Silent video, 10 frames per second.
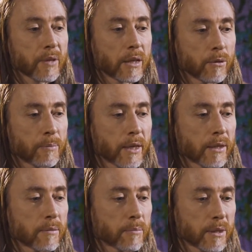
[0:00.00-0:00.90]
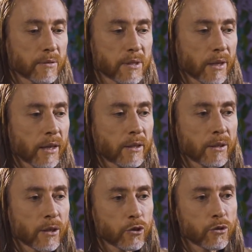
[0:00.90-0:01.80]

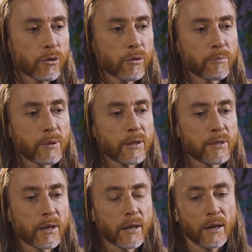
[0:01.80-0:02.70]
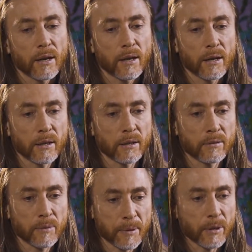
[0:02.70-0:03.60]
But first, in doing so,
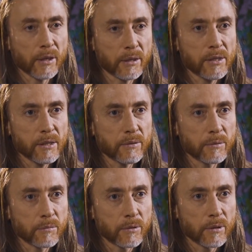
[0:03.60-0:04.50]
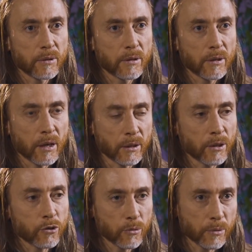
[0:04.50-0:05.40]
you shouldn't be aggressive, but
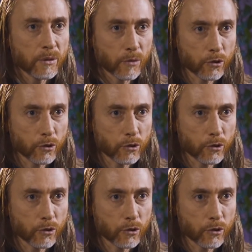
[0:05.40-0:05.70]
creative.